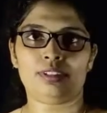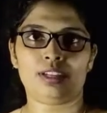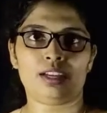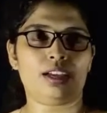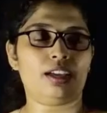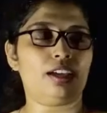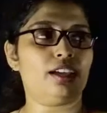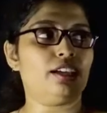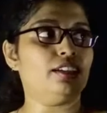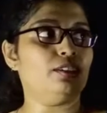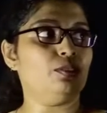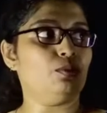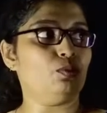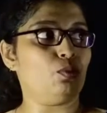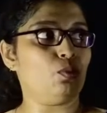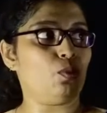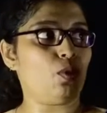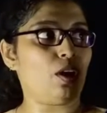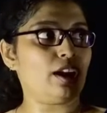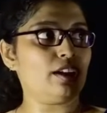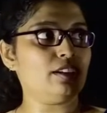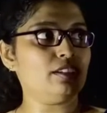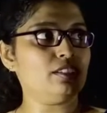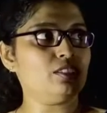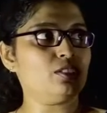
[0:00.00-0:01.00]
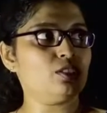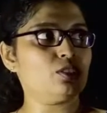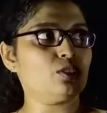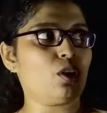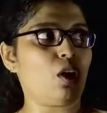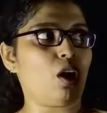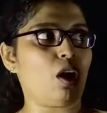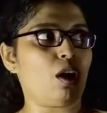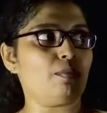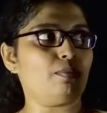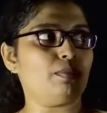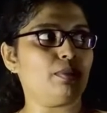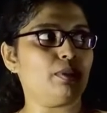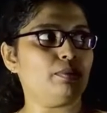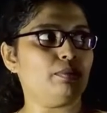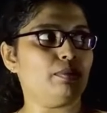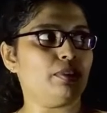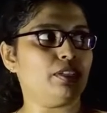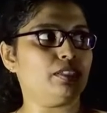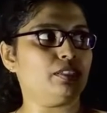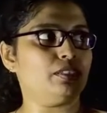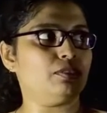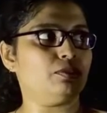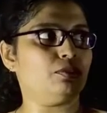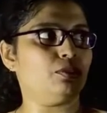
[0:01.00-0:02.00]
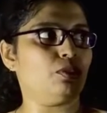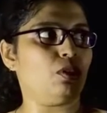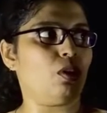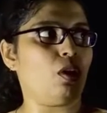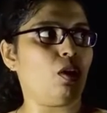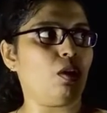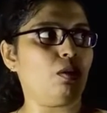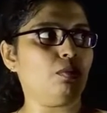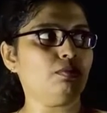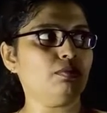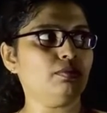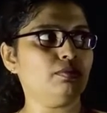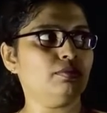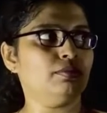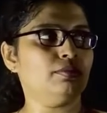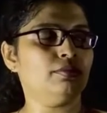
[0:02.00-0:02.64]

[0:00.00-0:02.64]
in 1's complement form,